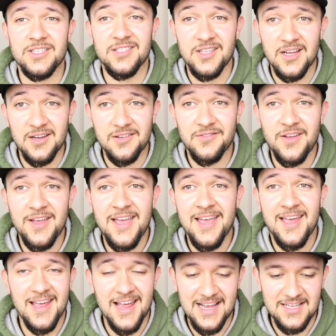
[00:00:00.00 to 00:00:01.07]
stuff
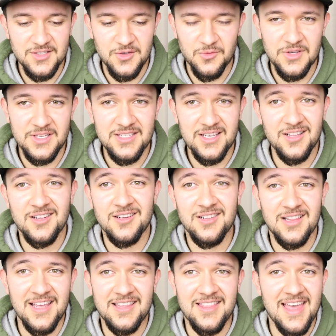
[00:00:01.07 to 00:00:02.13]
as a reseller
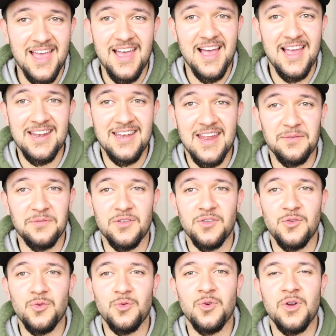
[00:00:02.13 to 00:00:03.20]
like that I never
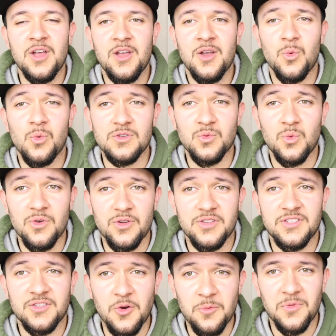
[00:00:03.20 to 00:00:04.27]
knew was worth
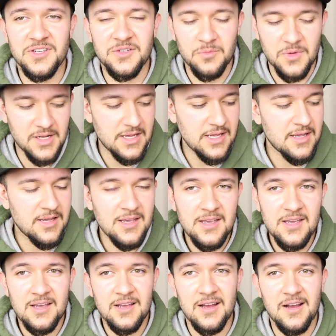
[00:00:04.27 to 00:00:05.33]
so much money.
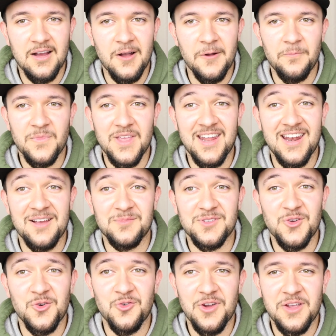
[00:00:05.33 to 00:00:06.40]
And I'm
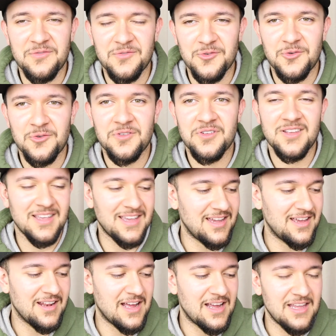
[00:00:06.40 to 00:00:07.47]
so grateful,
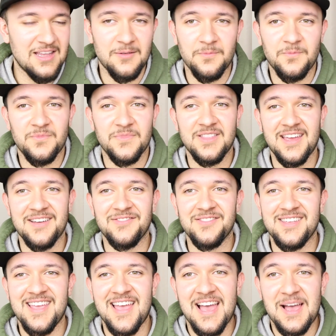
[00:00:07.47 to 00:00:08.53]
and I am
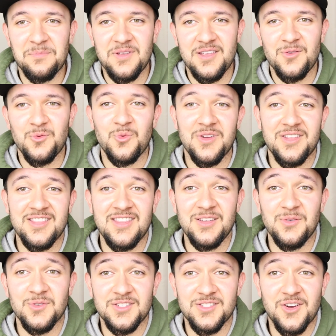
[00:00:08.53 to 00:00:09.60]
definitely happy with
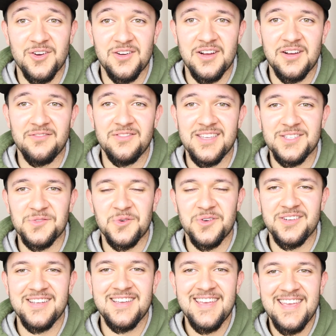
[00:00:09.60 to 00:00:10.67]
the result of this
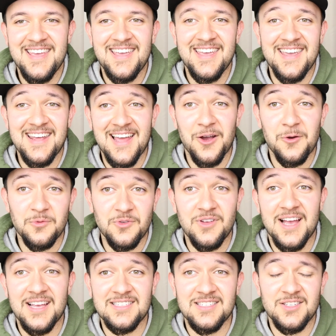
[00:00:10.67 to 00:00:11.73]
one. And I hope you
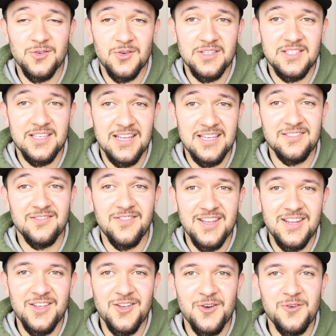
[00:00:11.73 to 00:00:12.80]
guys enjoyed today's
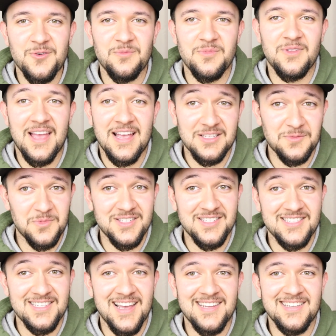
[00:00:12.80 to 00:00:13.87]
video as much
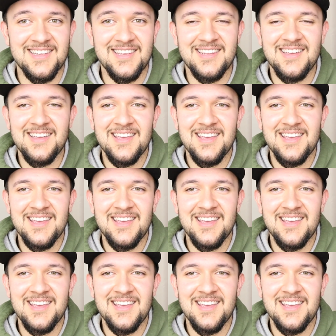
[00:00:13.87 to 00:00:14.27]
as I did.